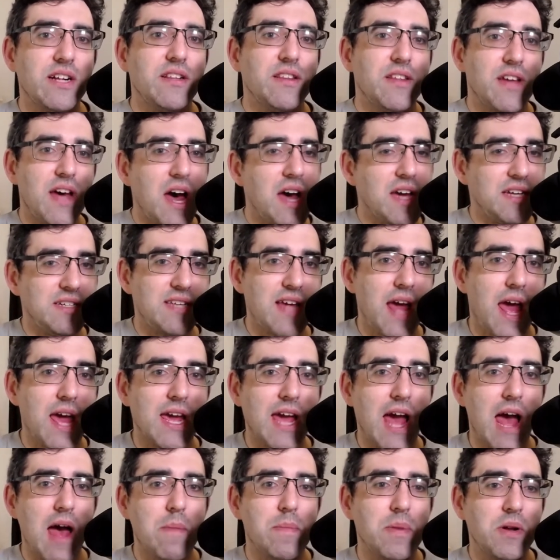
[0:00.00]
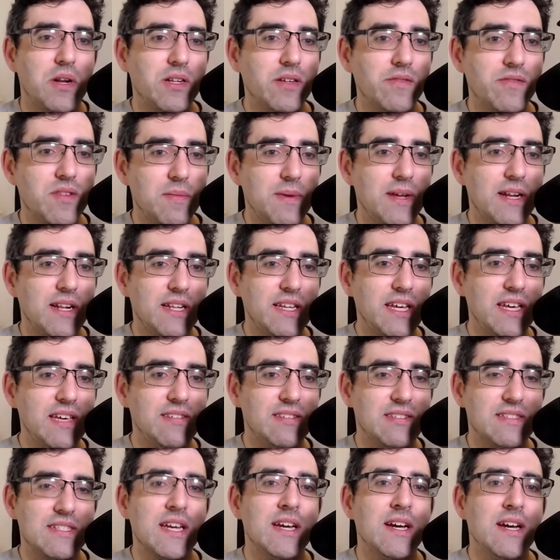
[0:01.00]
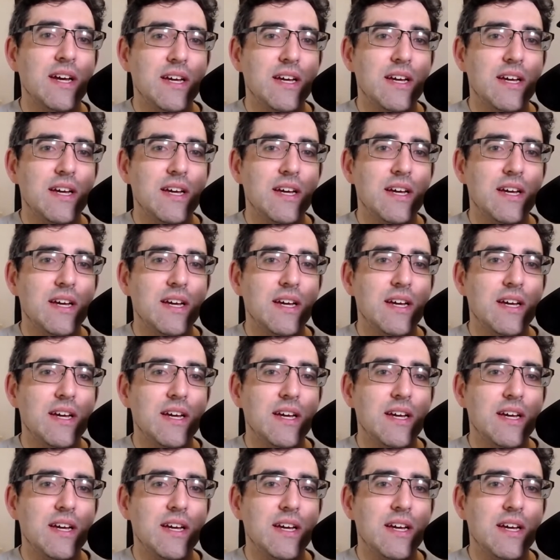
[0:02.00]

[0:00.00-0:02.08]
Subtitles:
the high-tech capital of the Middle East.